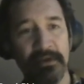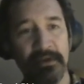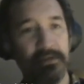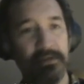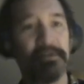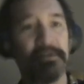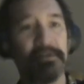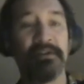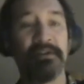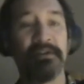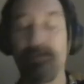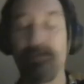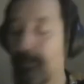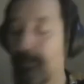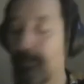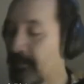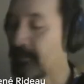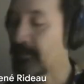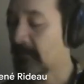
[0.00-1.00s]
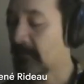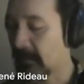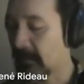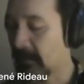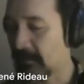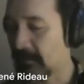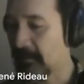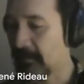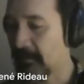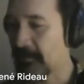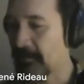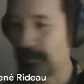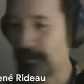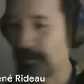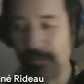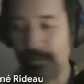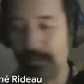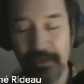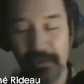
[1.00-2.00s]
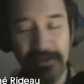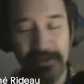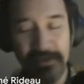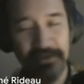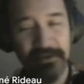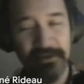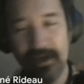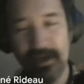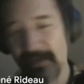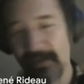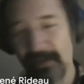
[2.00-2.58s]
So this is the bridge